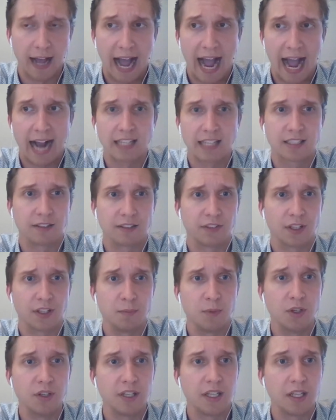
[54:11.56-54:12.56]
act of the
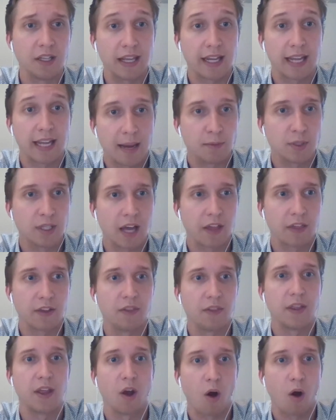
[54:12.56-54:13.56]
community. They came
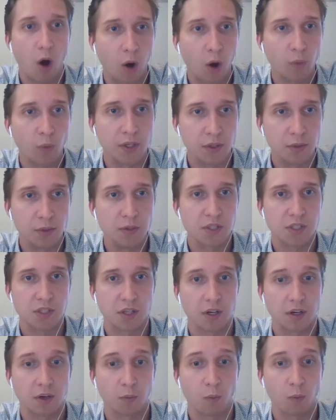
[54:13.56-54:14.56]
together and they all
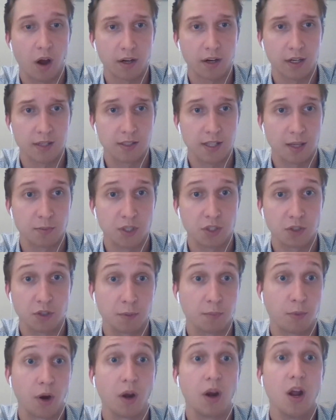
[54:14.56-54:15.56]
reduced their water consumption
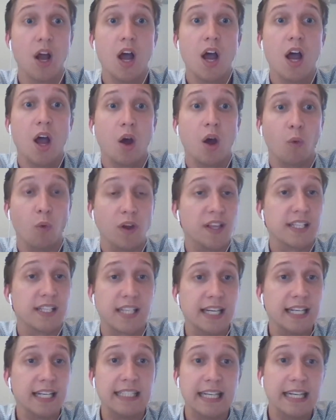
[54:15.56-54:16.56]
to the point where the
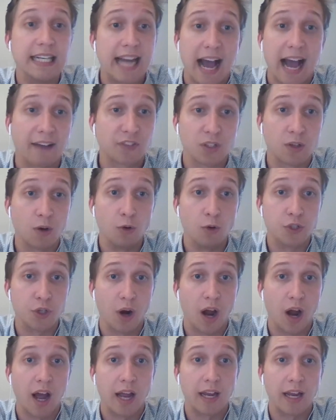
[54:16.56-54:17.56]
city didn't have to go
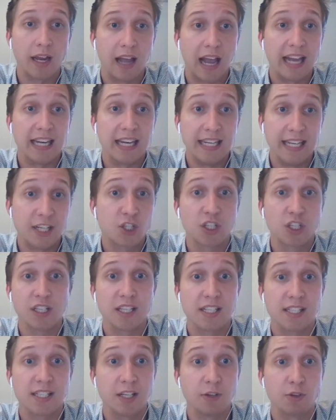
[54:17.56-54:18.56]
dry. And initially
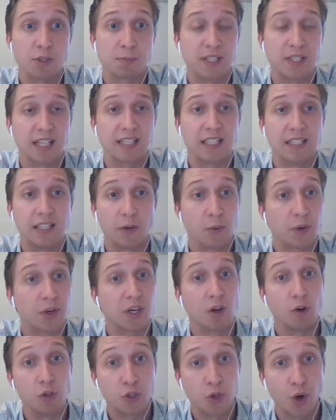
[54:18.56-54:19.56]
the city was predicting they were
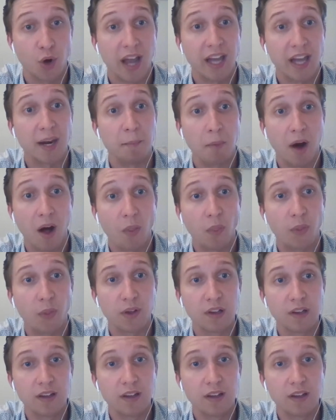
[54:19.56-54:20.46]
going to go dry in a month.